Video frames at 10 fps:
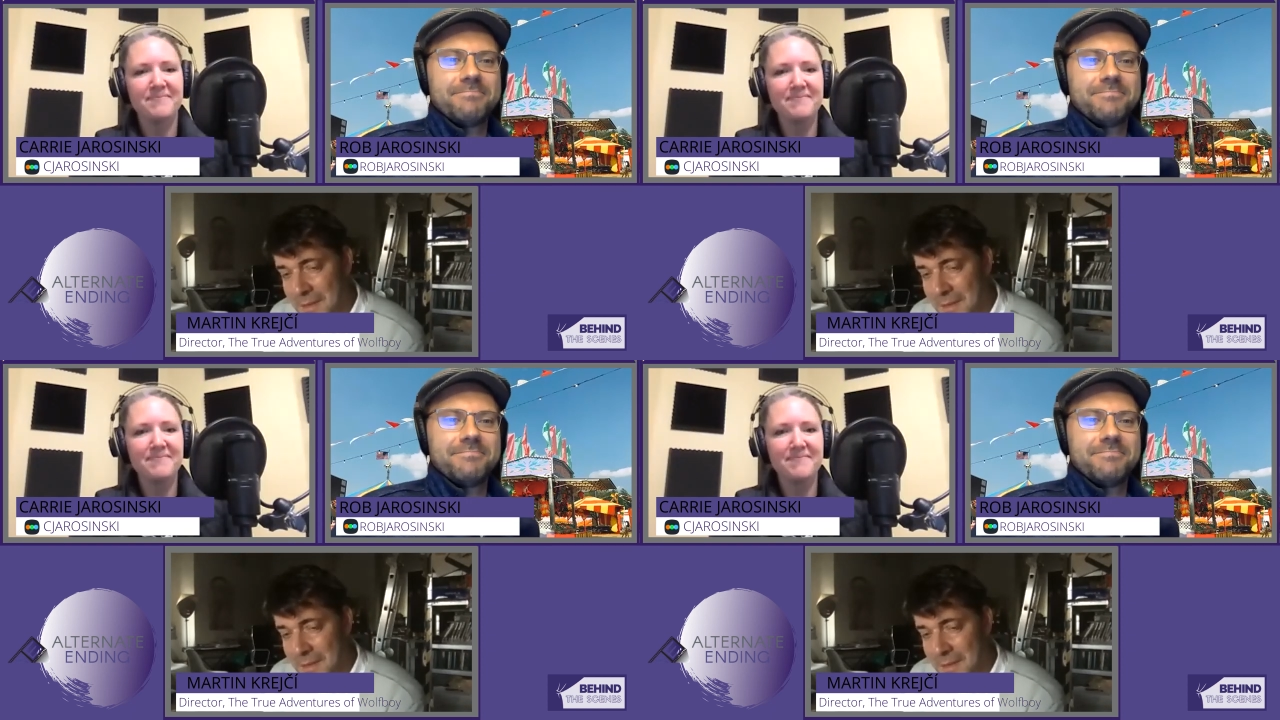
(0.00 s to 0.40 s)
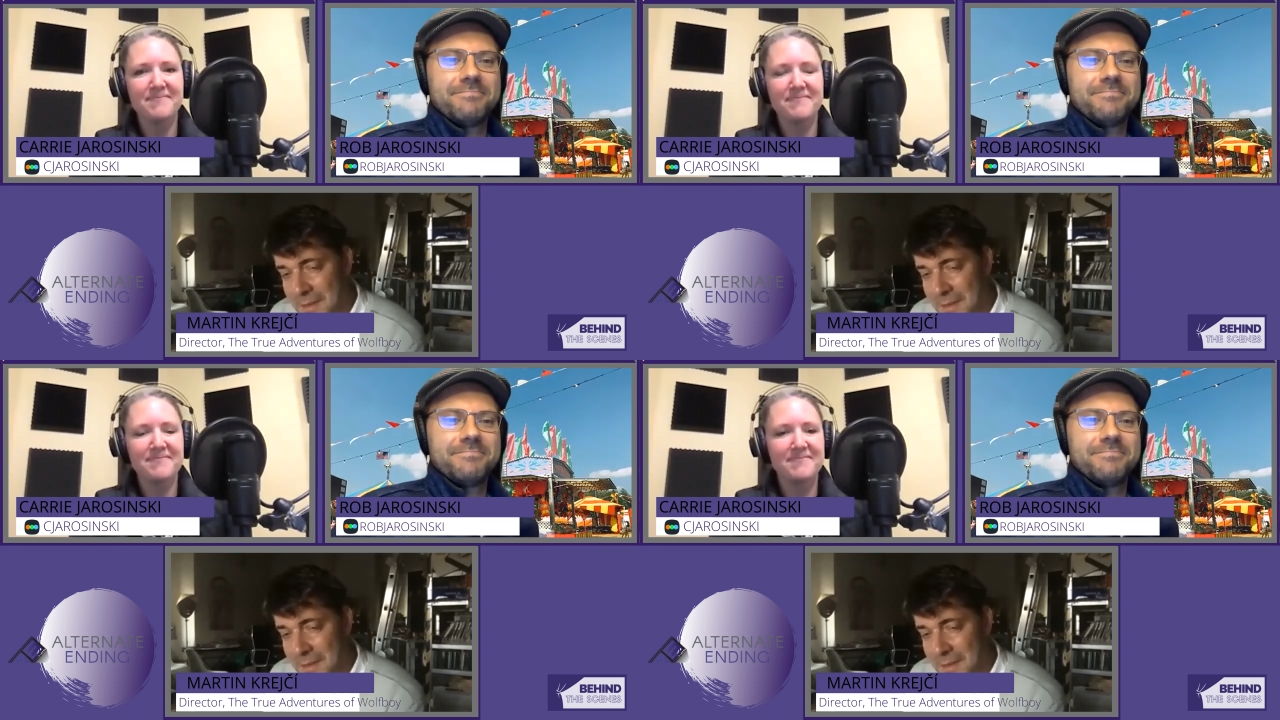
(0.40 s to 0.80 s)

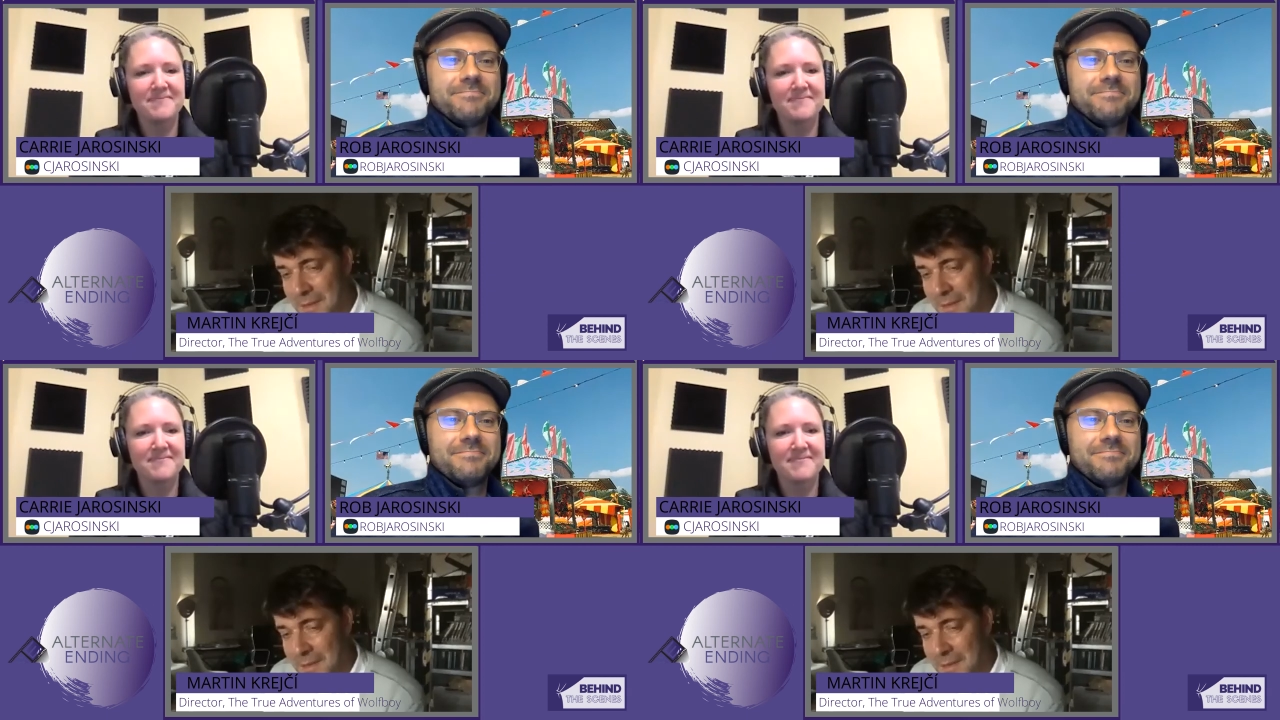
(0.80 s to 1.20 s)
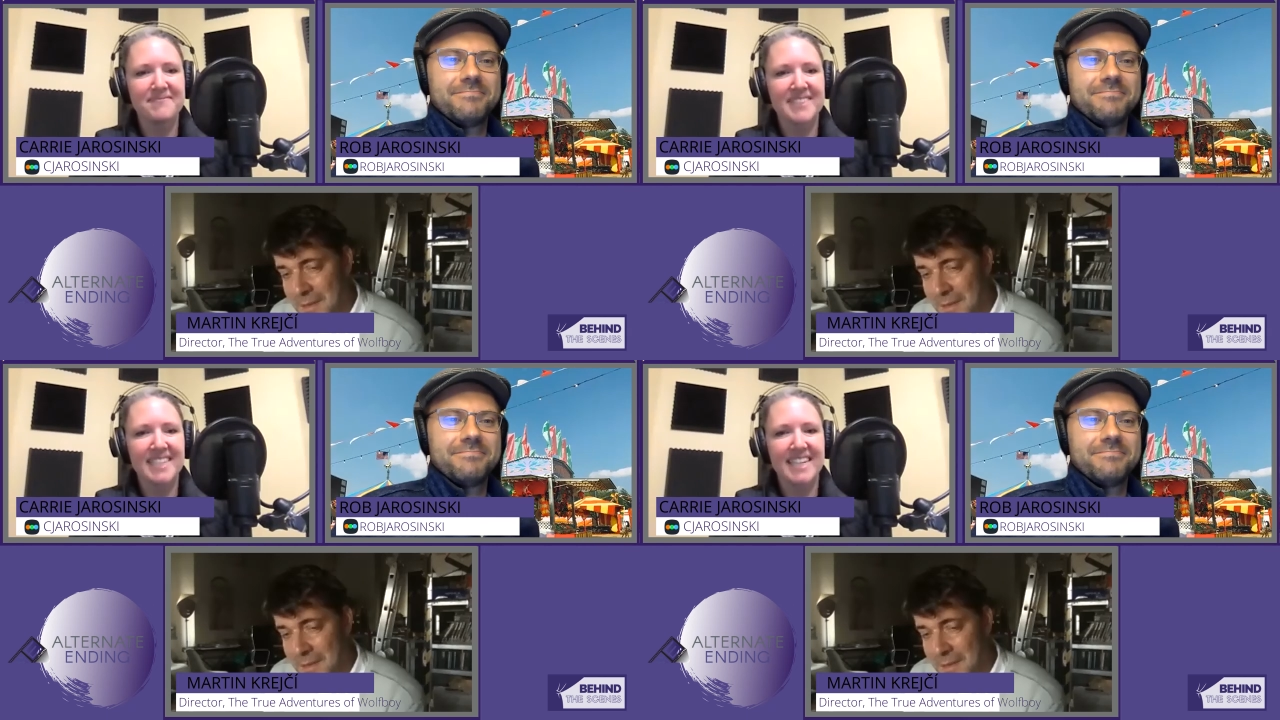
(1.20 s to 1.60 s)

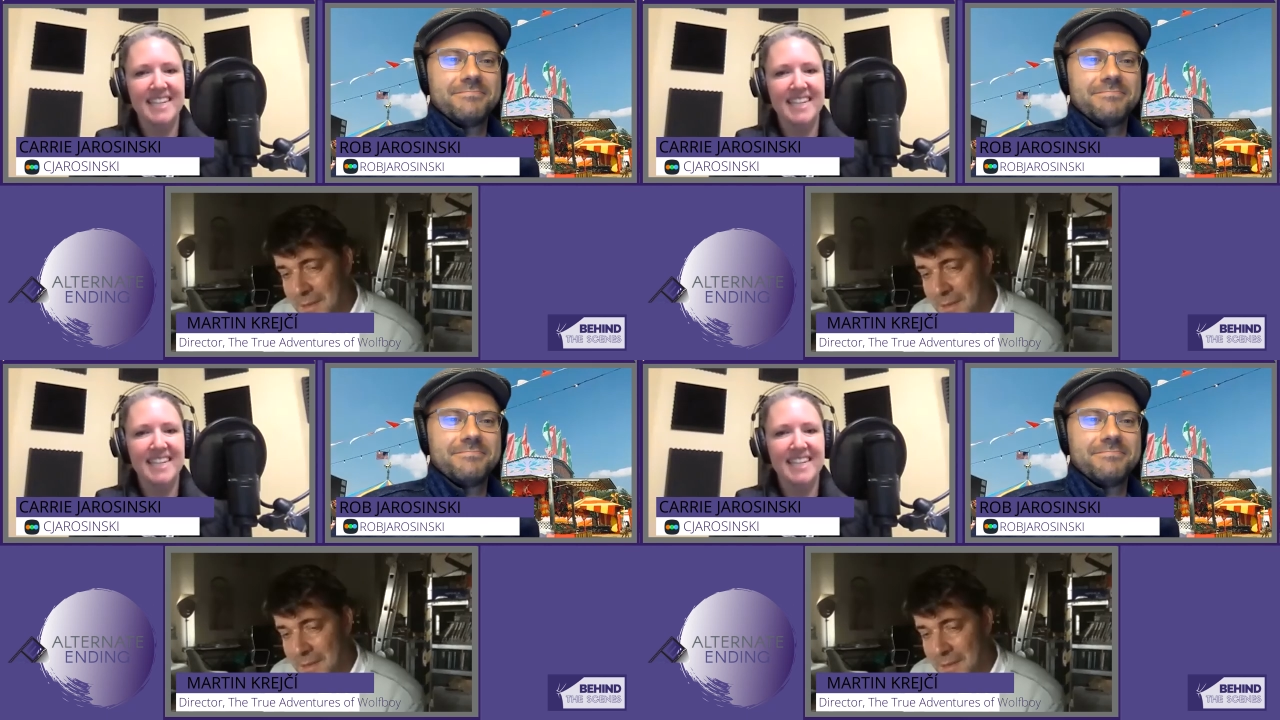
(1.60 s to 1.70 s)
(no one is talking)